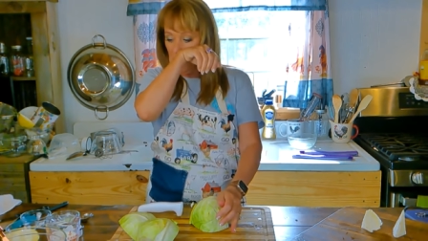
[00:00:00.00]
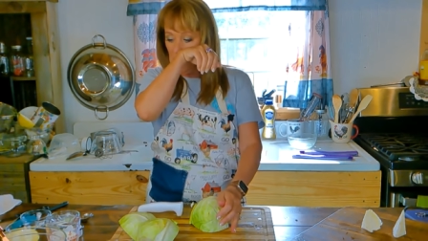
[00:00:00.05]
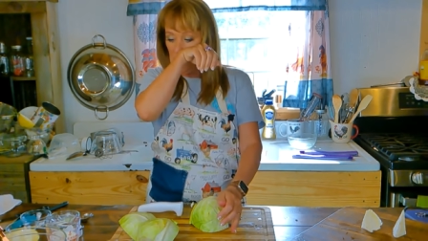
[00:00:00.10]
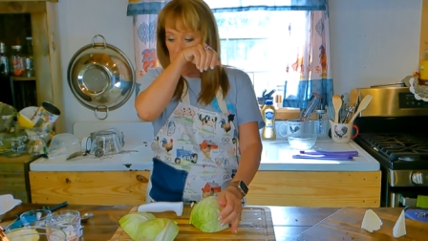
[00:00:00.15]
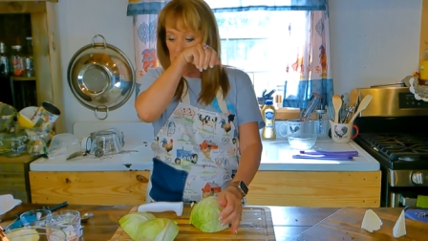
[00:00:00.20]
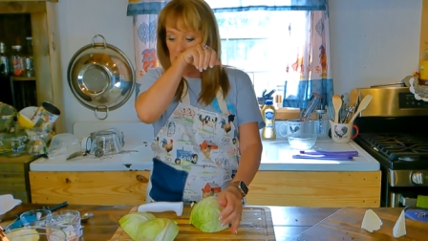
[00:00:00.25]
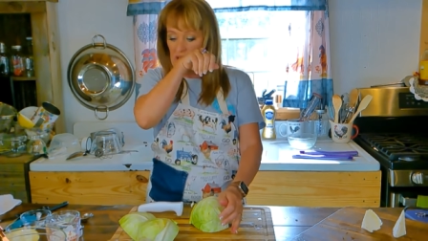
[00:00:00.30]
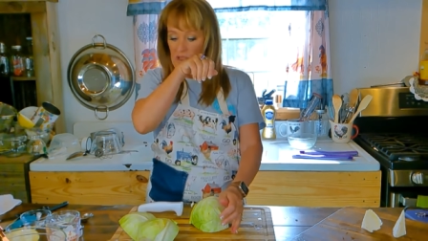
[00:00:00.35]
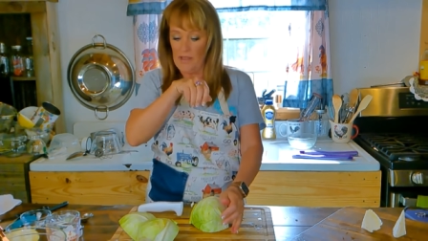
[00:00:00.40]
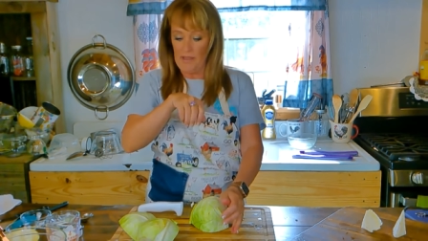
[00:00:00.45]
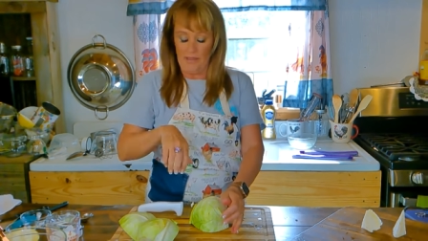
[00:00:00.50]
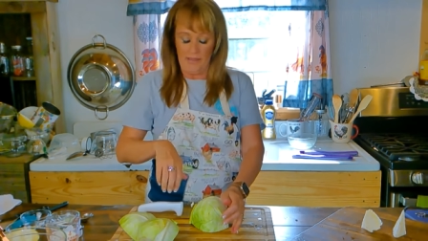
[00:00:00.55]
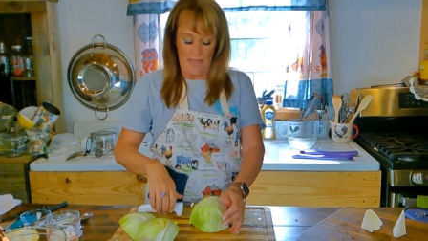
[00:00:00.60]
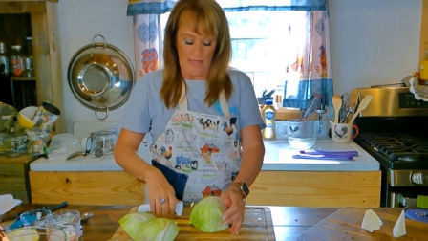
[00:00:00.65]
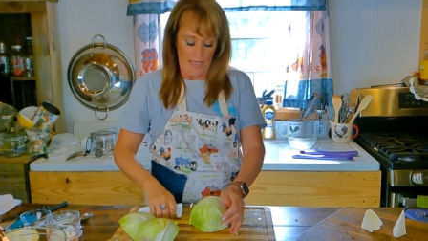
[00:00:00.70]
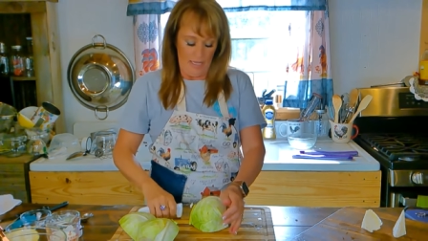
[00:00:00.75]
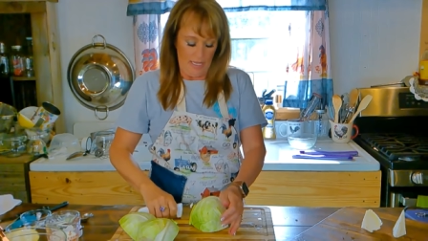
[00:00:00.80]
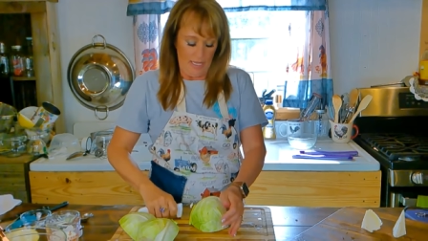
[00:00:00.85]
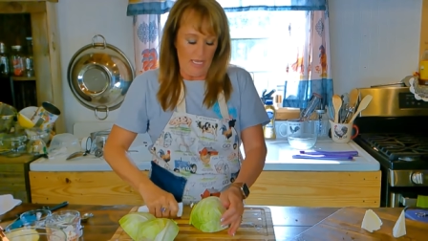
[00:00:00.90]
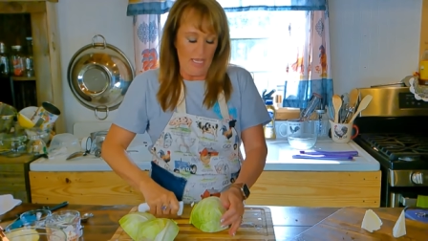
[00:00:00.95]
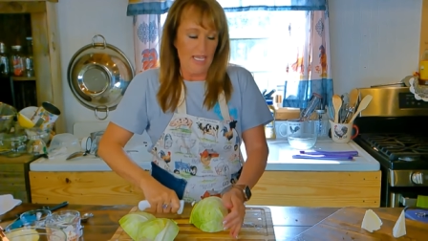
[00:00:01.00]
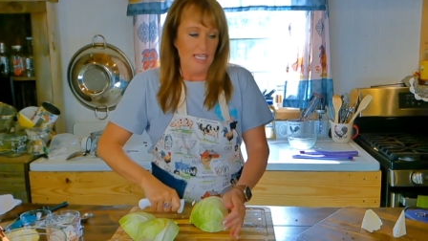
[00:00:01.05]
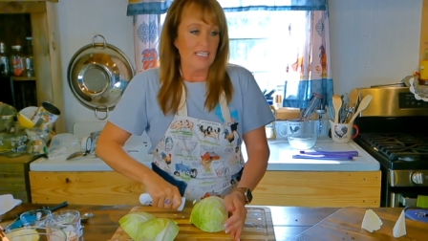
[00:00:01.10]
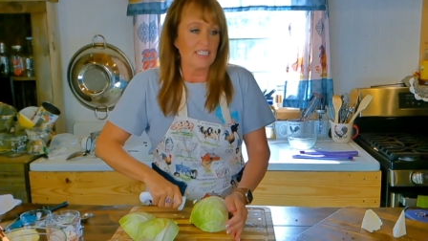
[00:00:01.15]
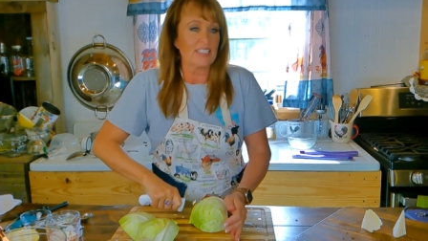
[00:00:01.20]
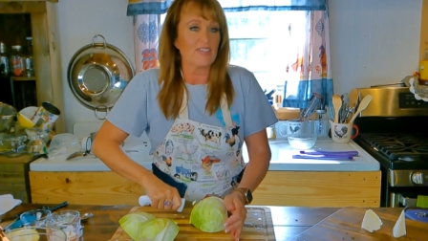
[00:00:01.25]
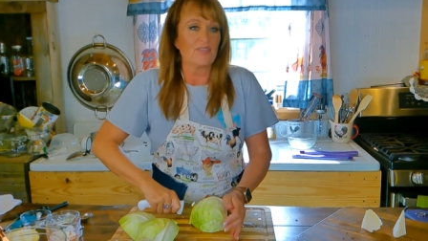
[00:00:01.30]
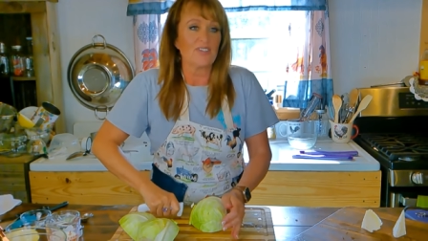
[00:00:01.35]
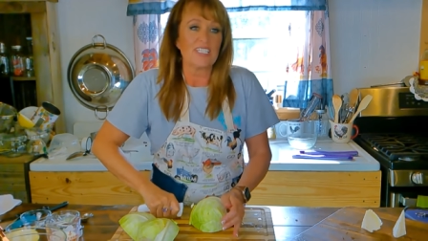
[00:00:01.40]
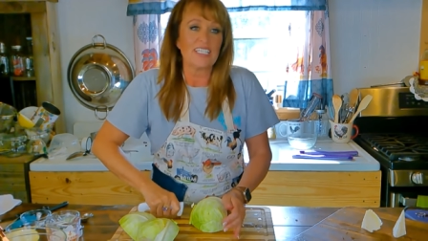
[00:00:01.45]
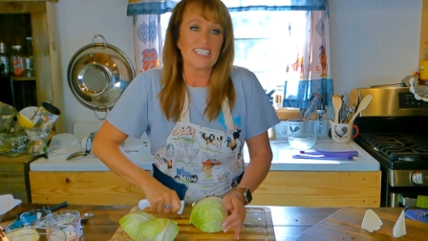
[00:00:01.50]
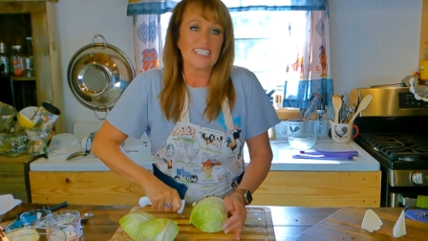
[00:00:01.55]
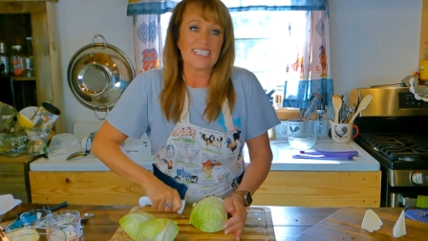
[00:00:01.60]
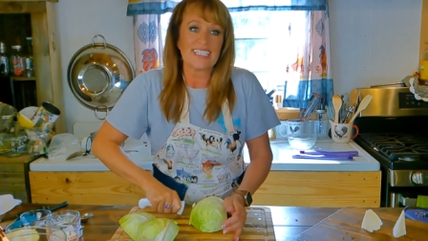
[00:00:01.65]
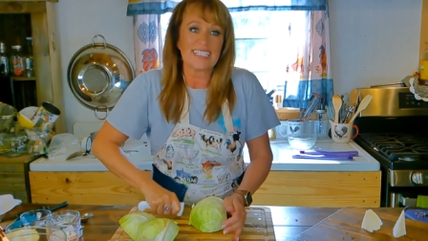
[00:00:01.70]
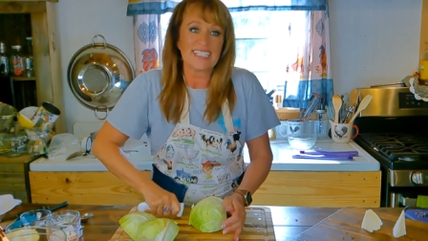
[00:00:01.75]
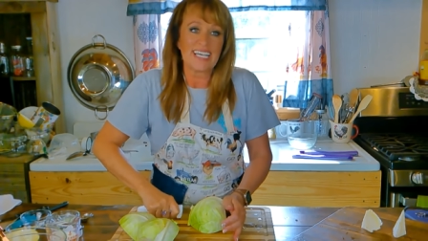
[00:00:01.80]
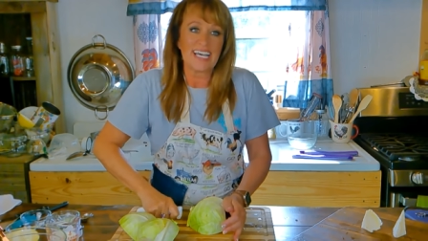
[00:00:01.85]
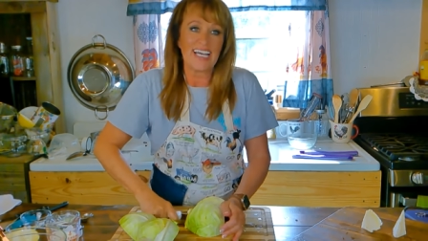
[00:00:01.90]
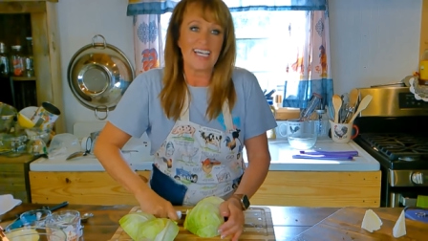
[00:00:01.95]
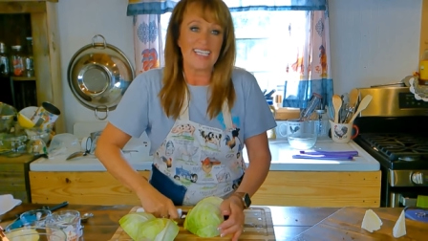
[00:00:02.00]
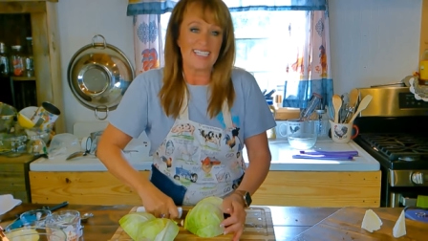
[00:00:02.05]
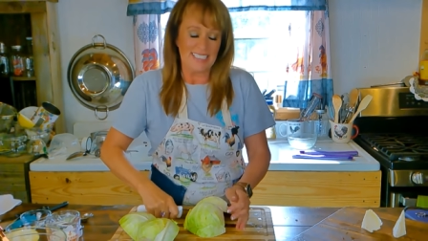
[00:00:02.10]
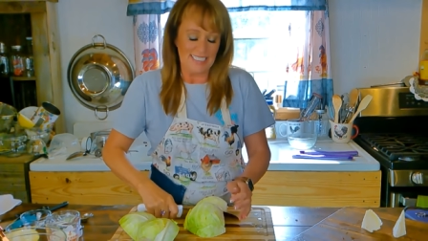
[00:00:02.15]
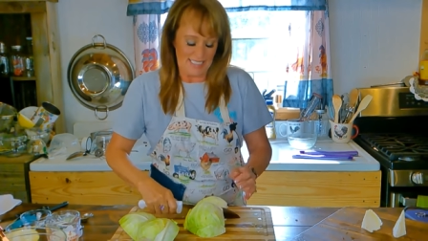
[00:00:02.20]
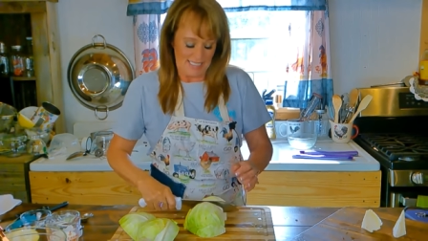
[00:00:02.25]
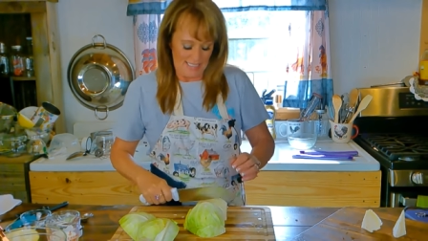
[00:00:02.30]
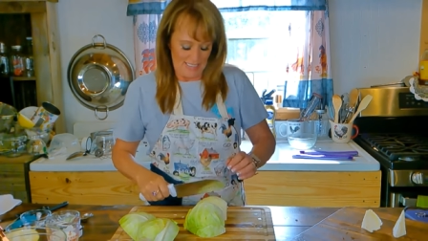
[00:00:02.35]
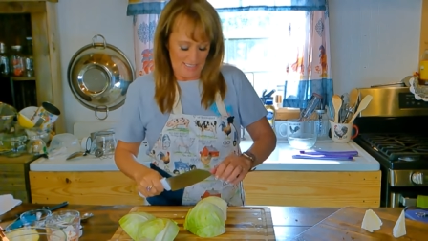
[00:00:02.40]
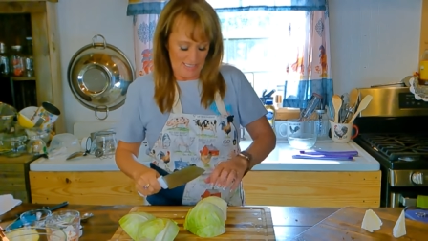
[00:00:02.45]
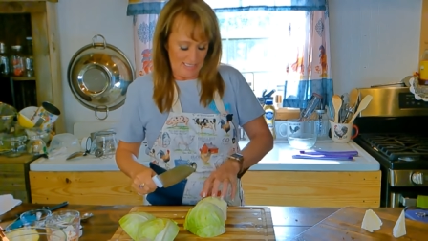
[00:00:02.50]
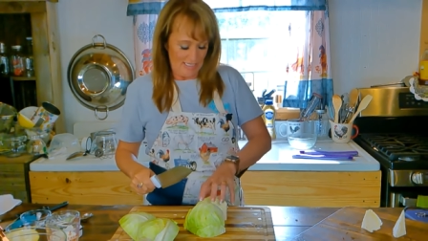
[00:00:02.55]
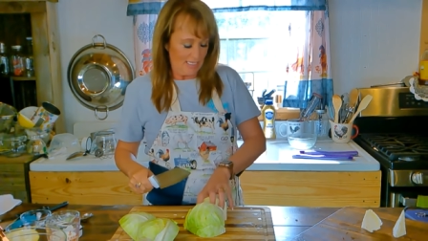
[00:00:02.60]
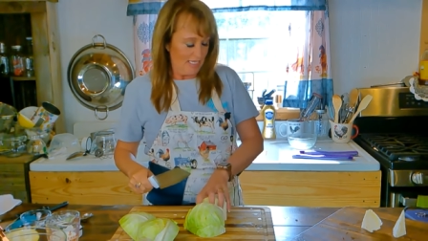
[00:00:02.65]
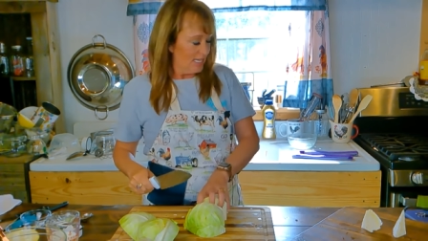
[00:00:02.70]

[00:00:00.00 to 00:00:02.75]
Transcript: on it's vanilla cakes.